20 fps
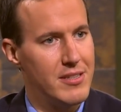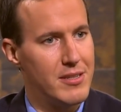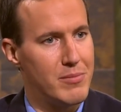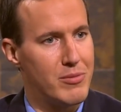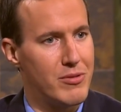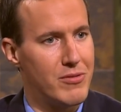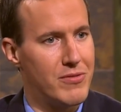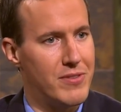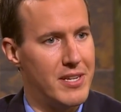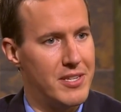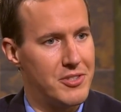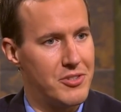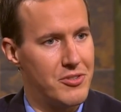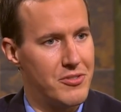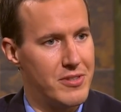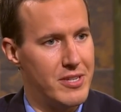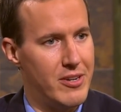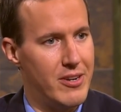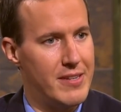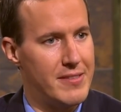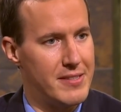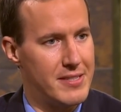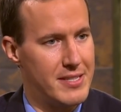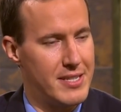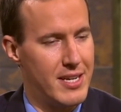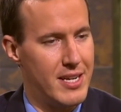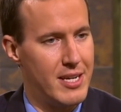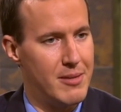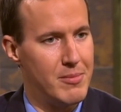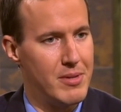The professor there at the
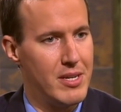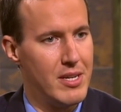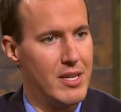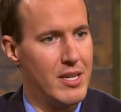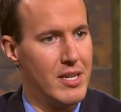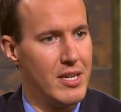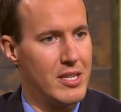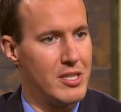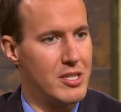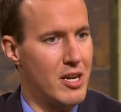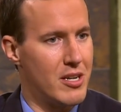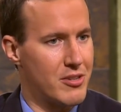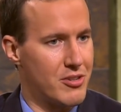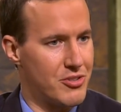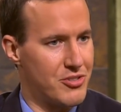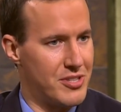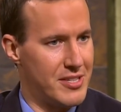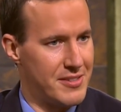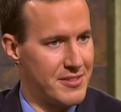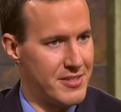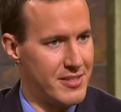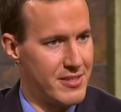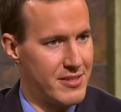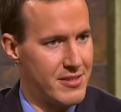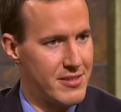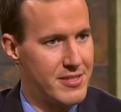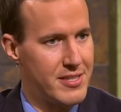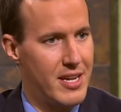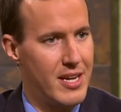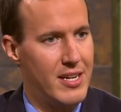time, Doctor Sinsen
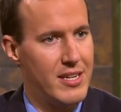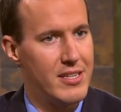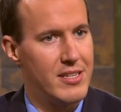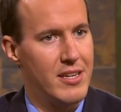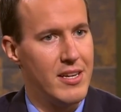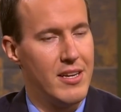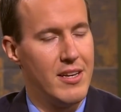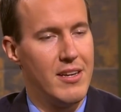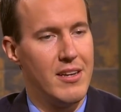Tsai,